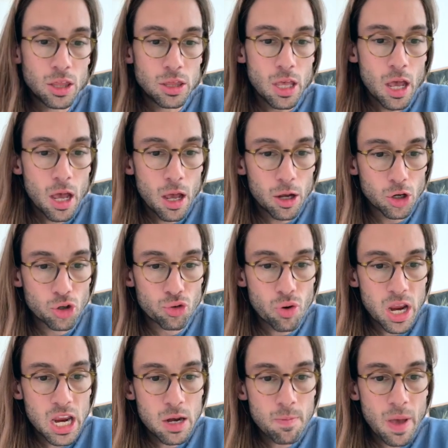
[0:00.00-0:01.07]
The
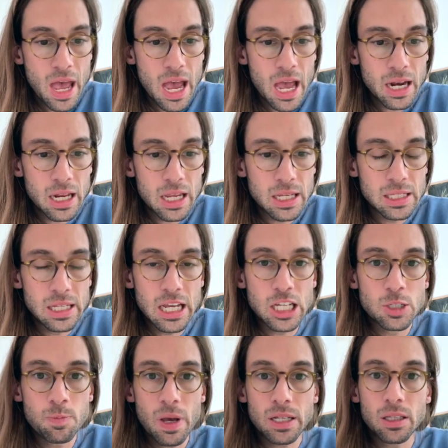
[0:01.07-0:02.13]
green band is the
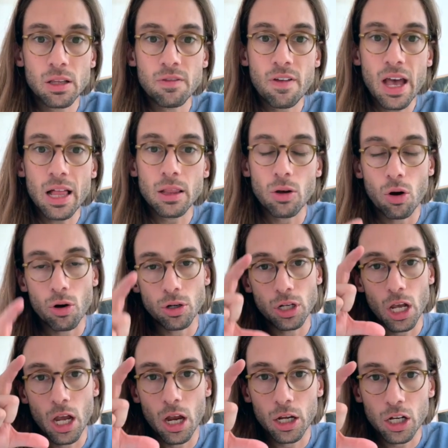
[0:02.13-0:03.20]
expected value or
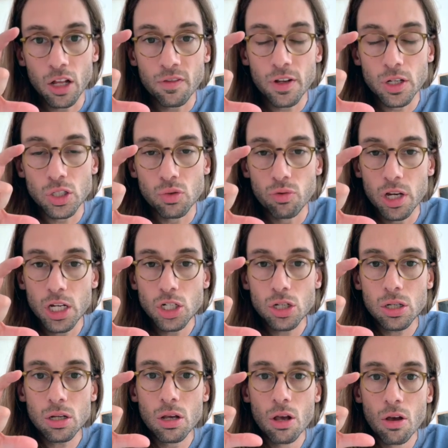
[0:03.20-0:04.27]
the confidence
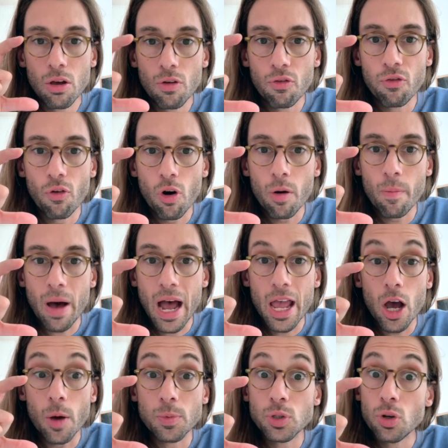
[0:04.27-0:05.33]
region for my
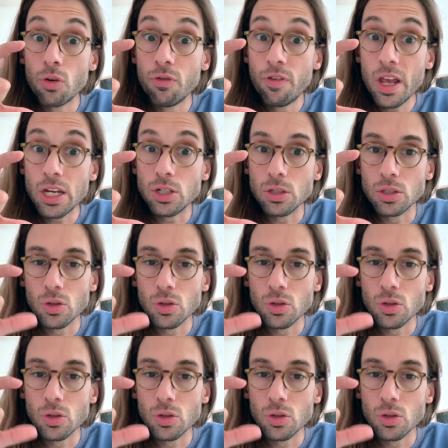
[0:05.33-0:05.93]
observation.